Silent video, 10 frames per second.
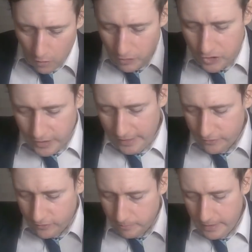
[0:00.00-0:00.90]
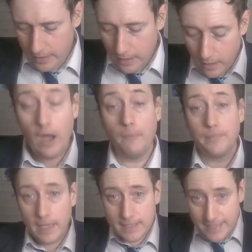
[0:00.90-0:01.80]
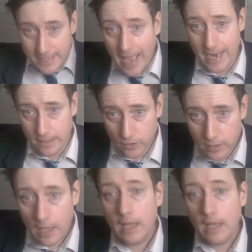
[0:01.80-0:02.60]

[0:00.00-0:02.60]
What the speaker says: which needs to be attained.